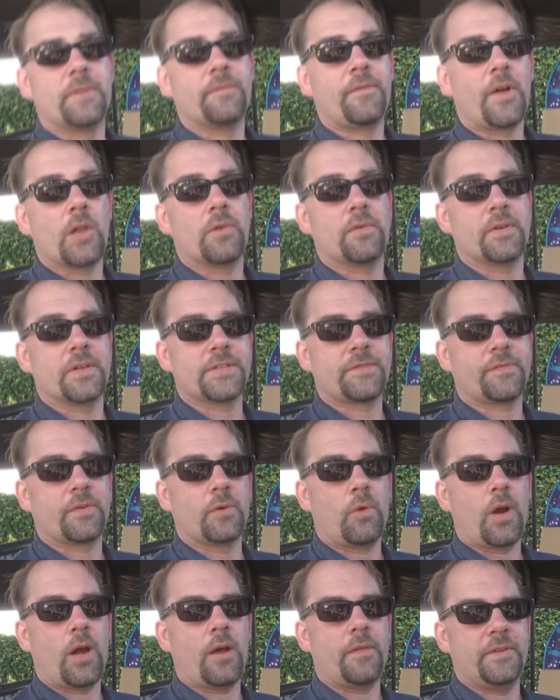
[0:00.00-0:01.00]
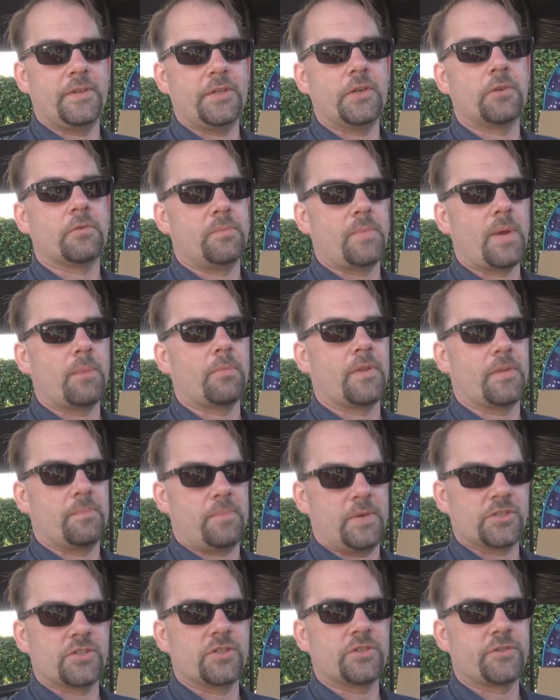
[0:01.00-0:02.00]
been following us for a while, then you'll remember the
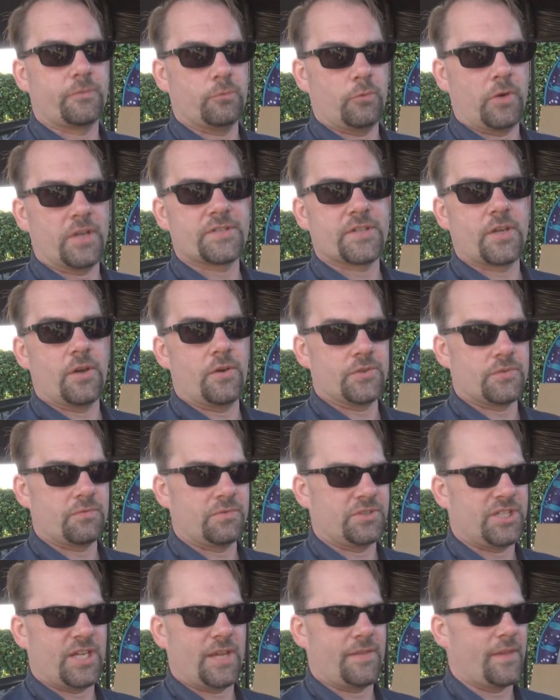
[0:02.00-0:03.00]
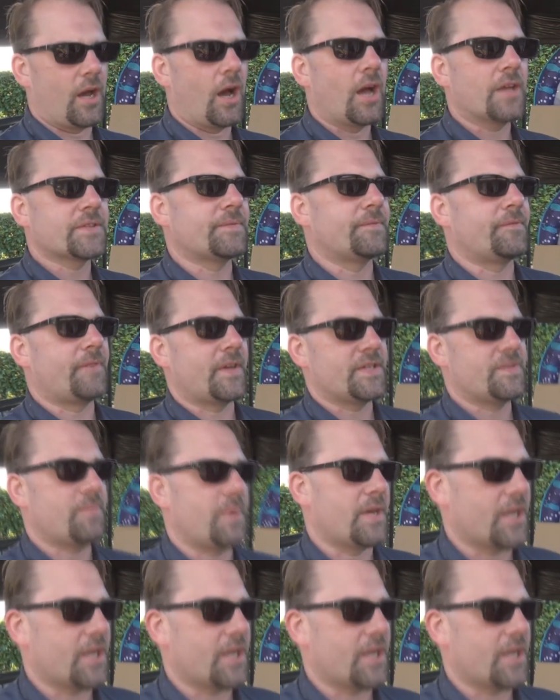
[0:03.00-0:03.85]
pictures from West Coast when she had the awesome face